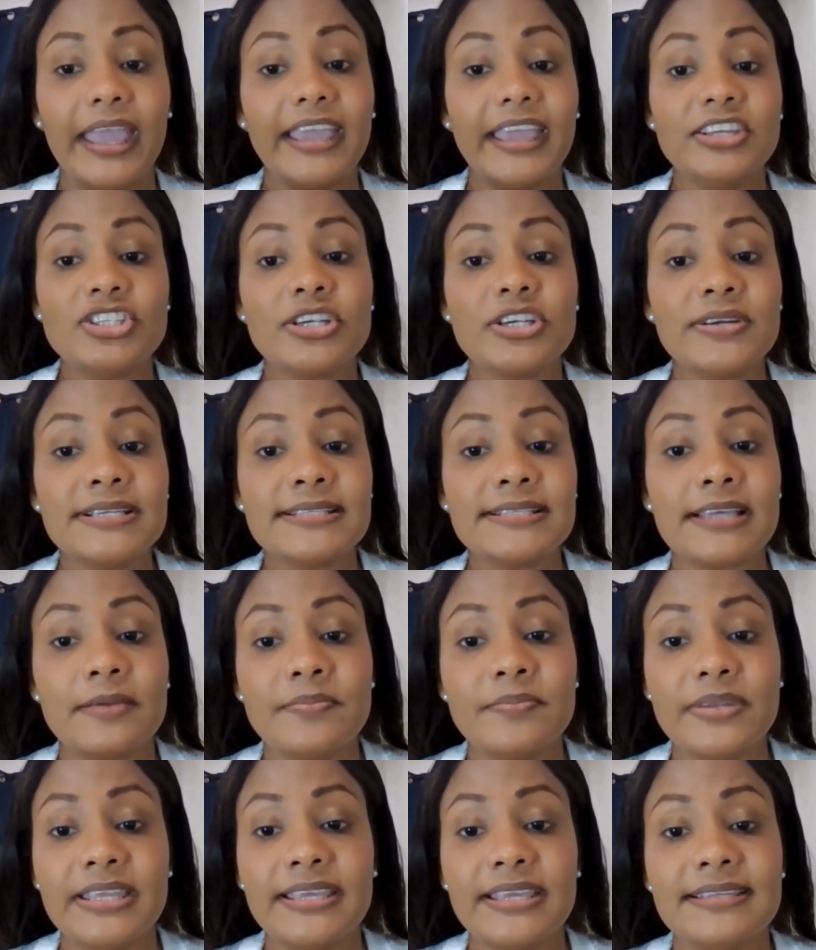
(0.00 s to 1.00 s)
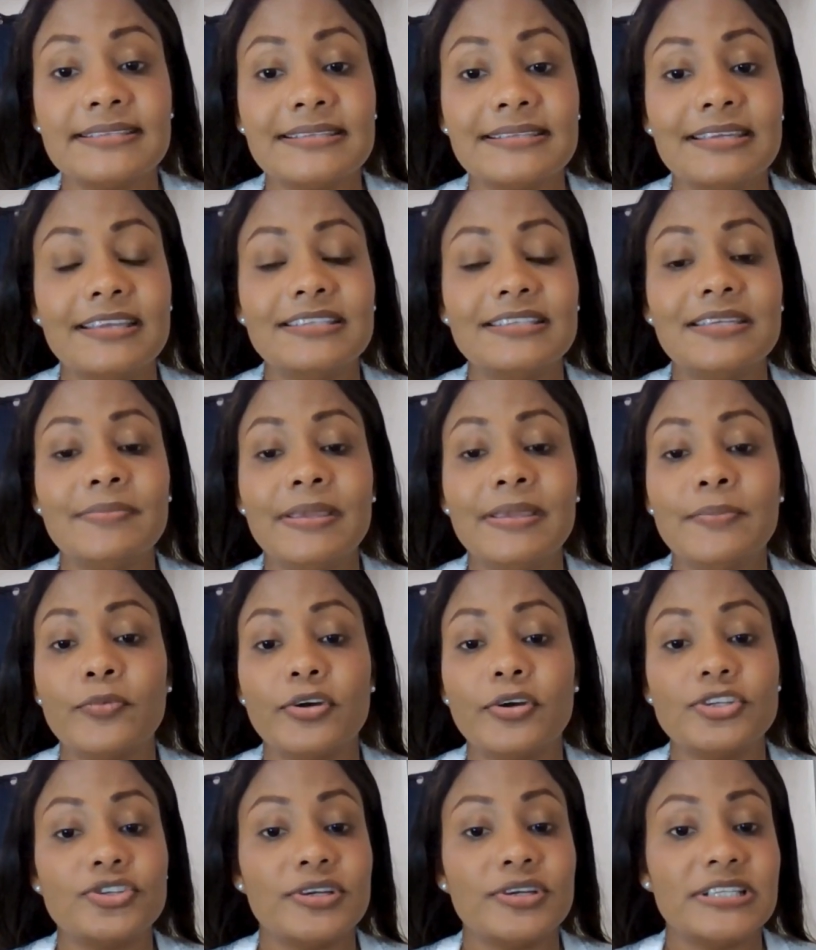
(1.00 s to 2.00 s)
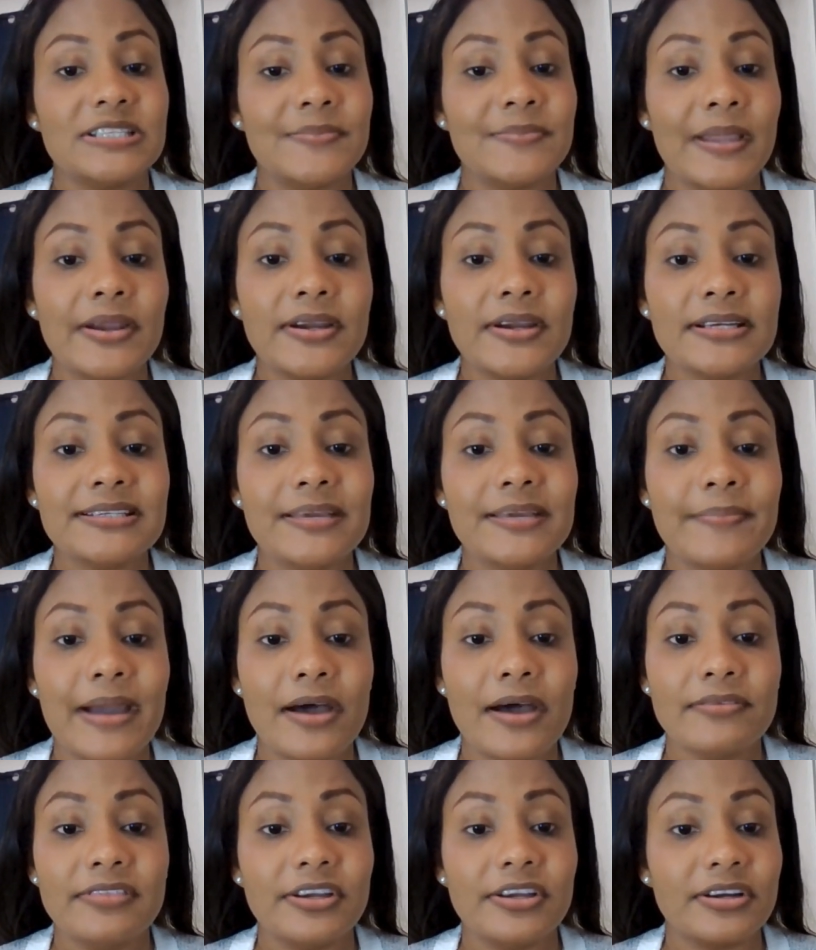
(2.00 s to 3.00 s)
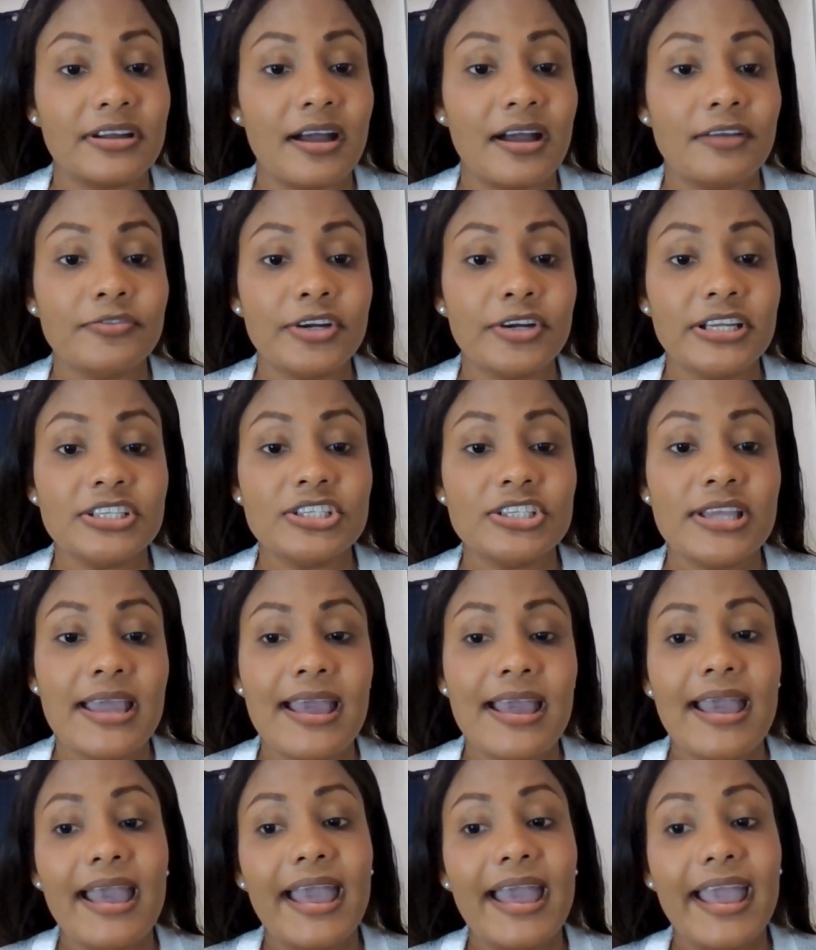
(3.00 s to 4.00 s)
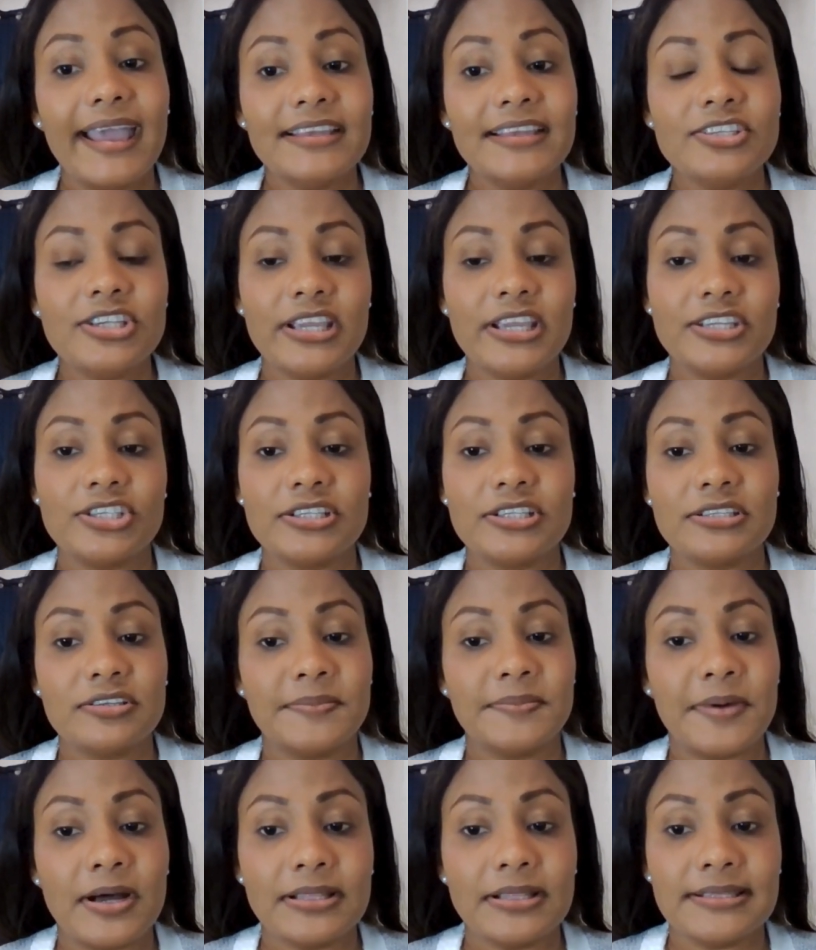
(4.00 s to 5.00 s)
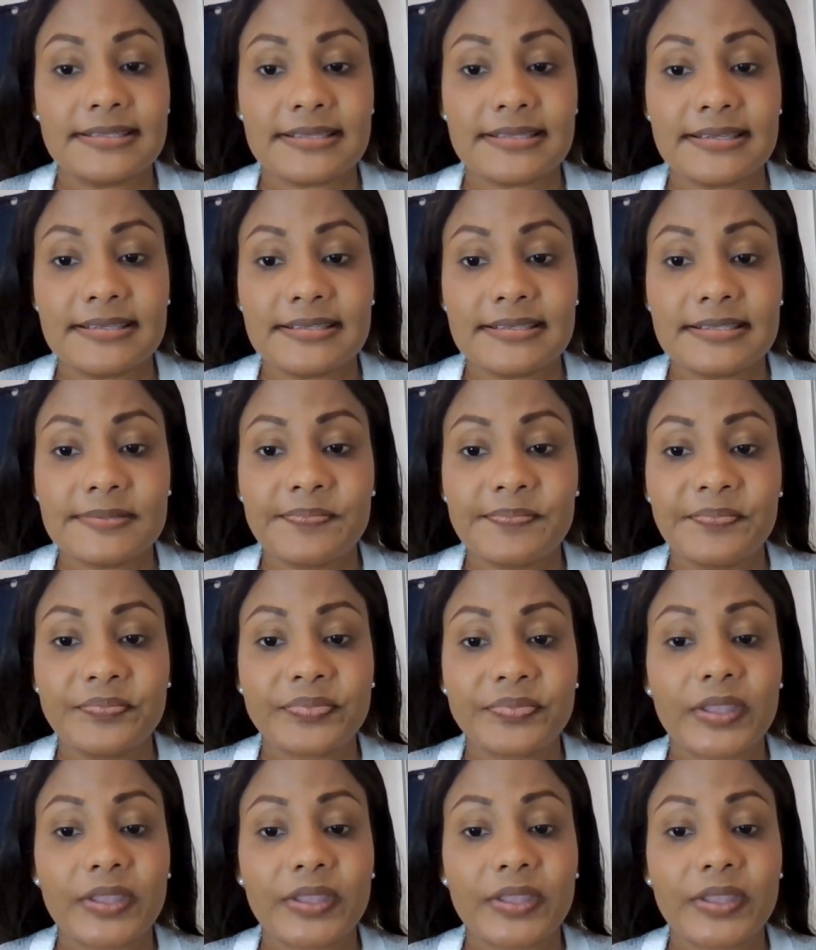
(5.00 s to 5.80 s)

Insurance companies need to be more transparent about their coverage and changes to policies.